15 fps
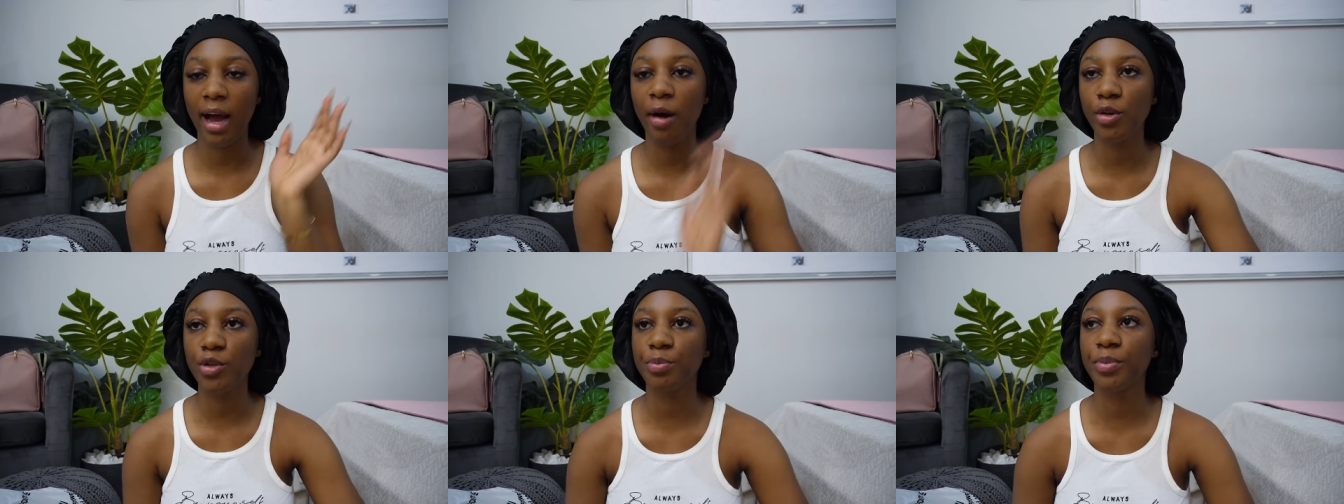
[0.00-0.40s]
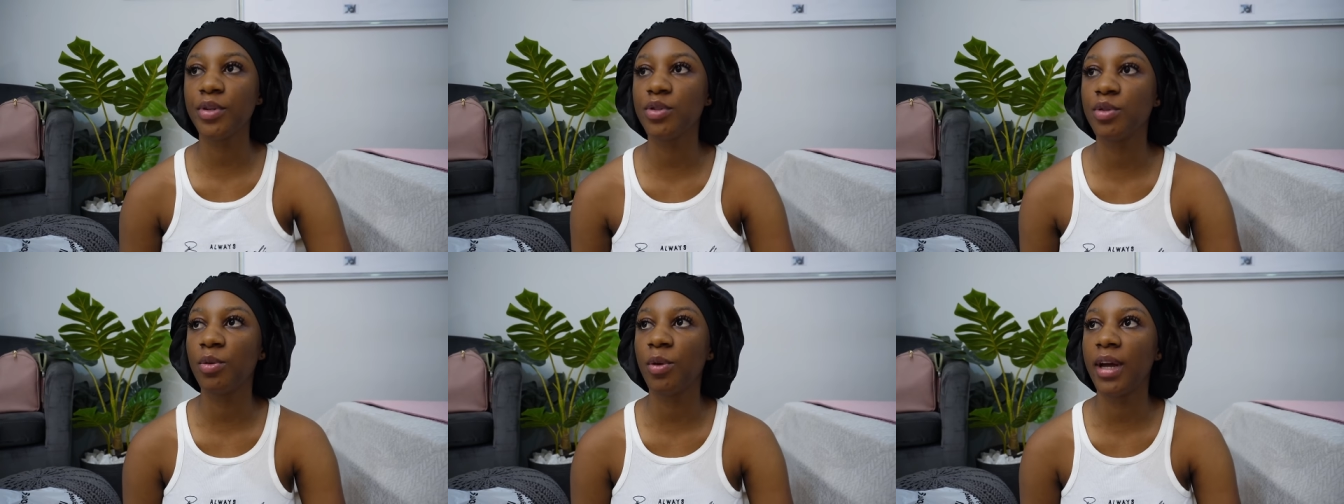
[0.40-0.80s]
i was
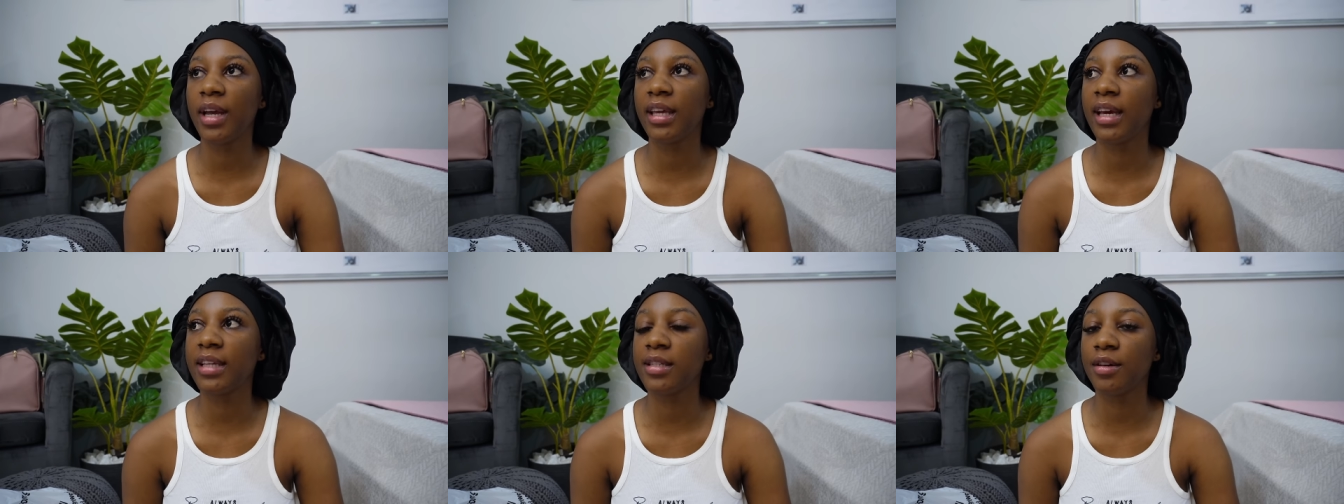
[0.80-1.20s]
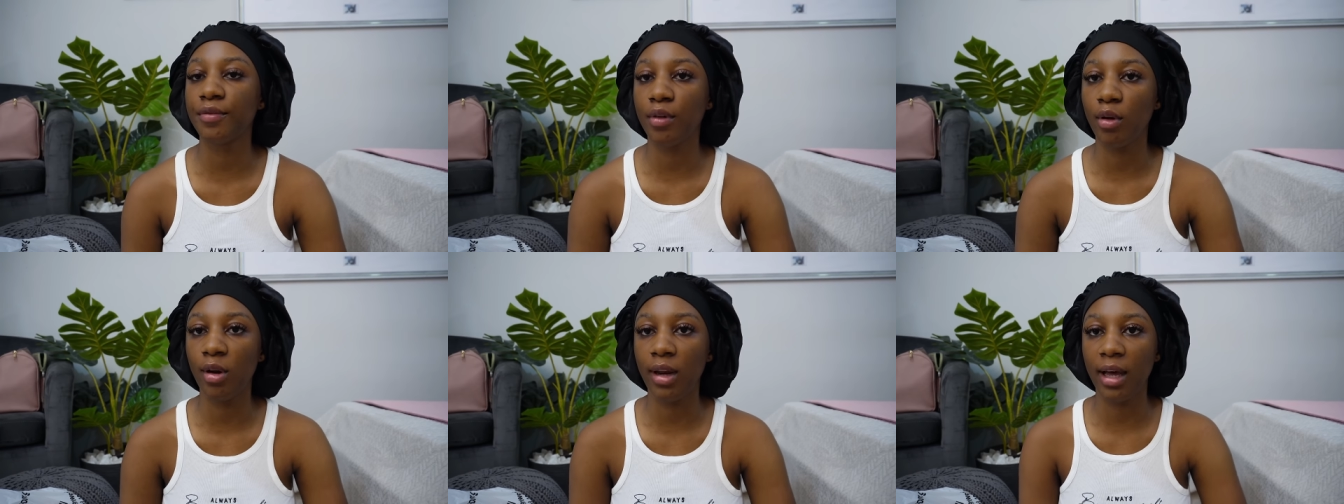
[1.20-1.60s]
supposed to go and get a
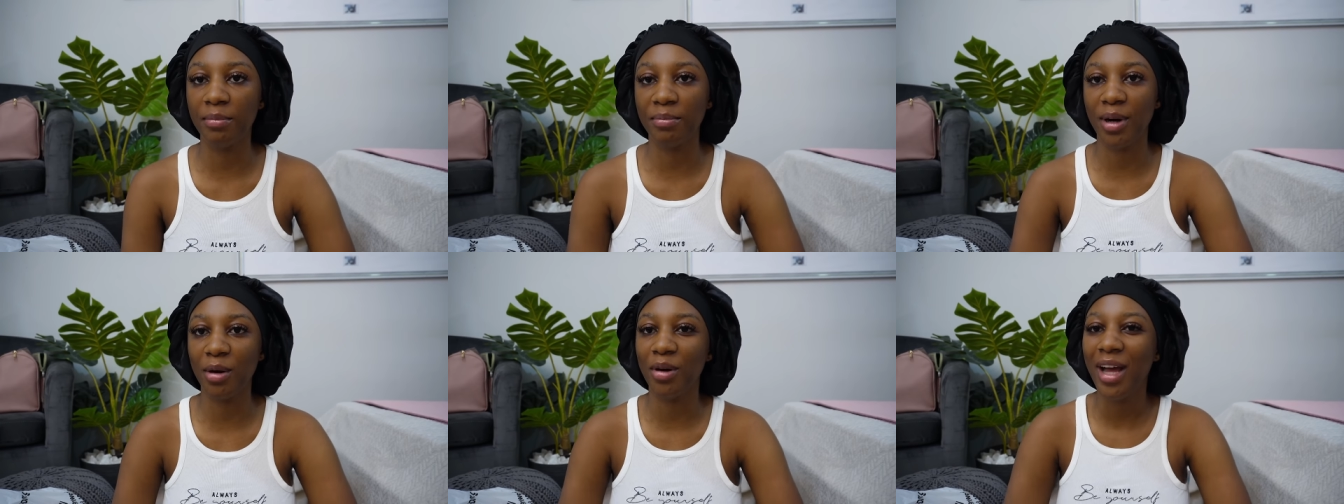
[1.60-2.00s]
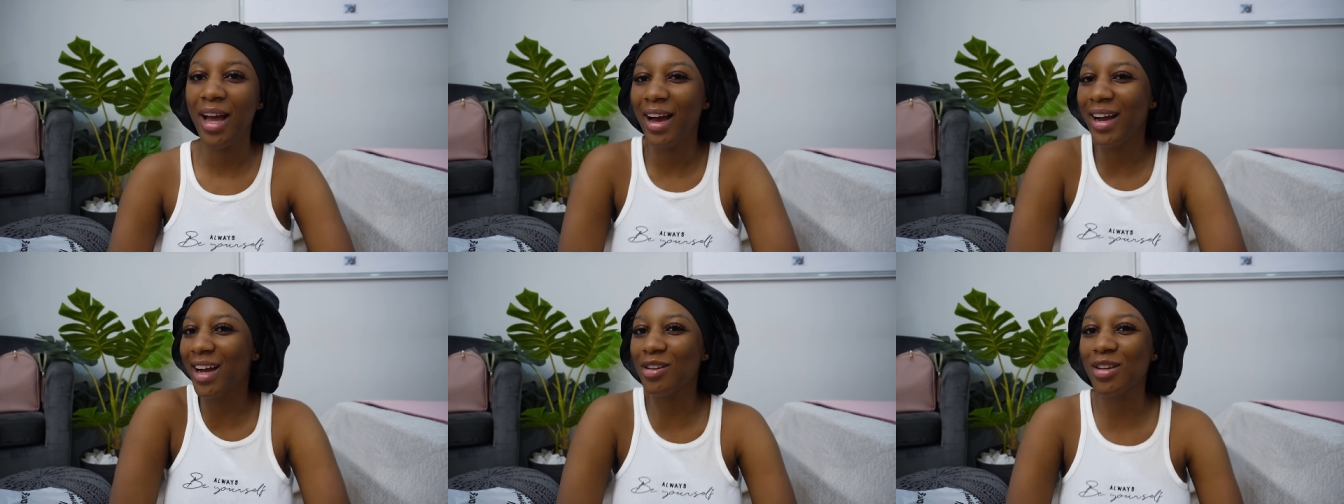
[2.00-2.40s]
floor lamp but
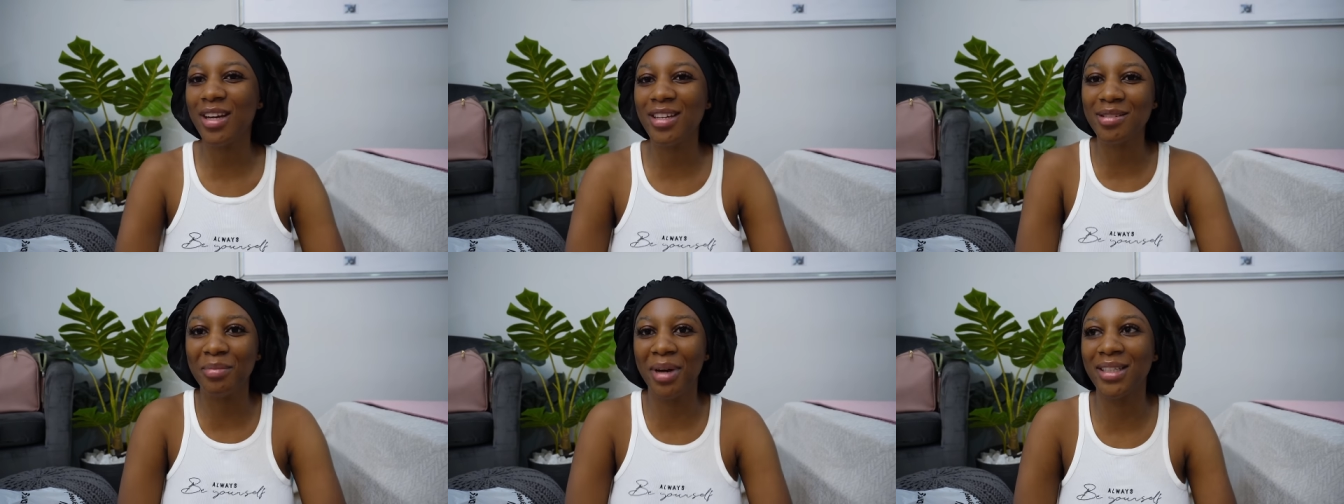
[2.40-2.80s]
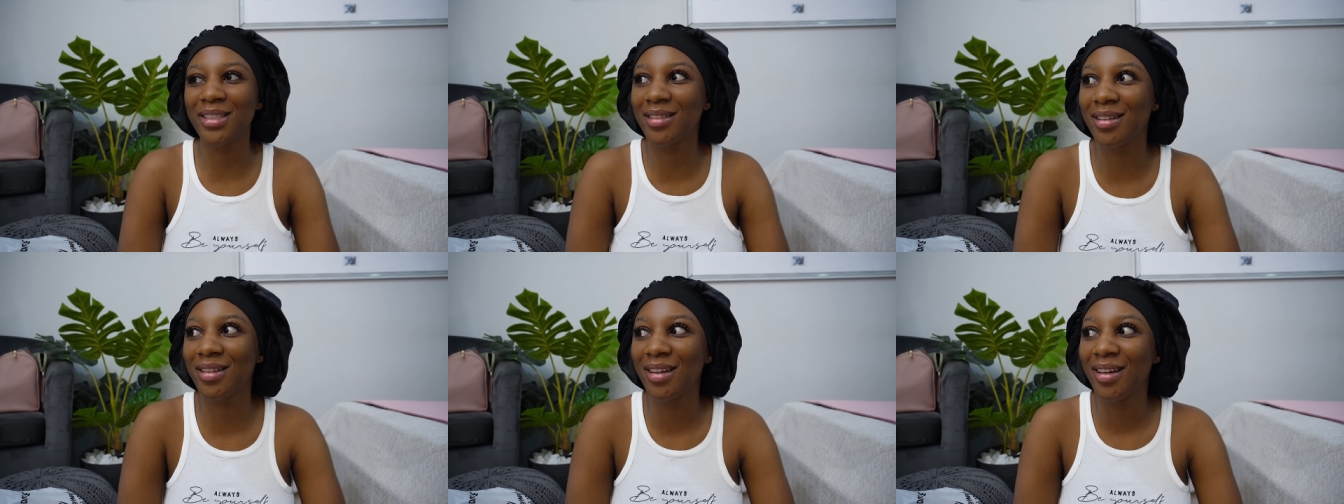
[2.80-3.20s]
can you guys
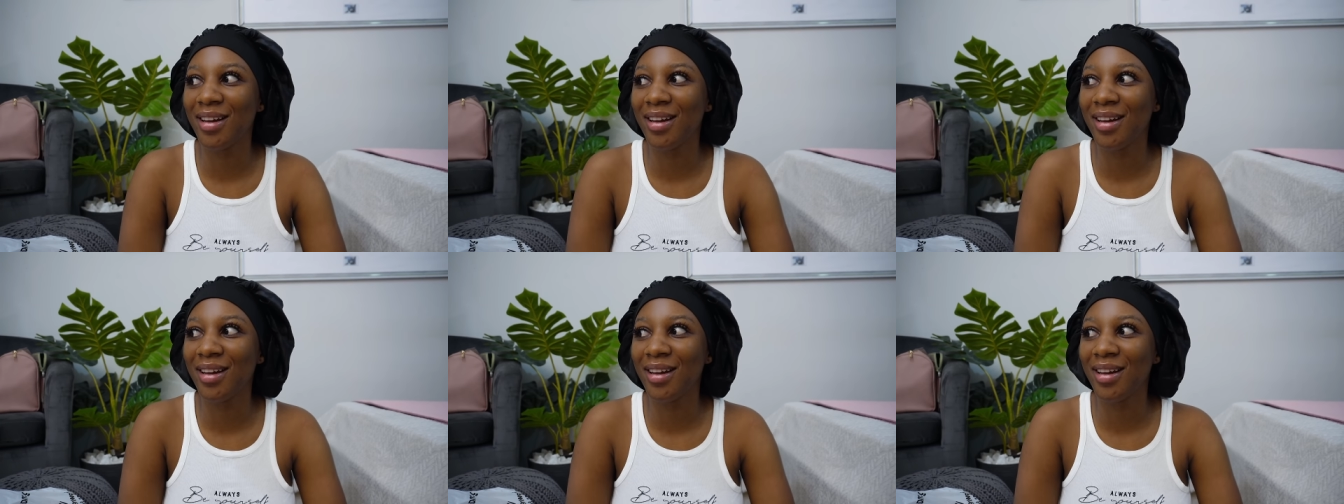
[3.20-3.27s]
imagine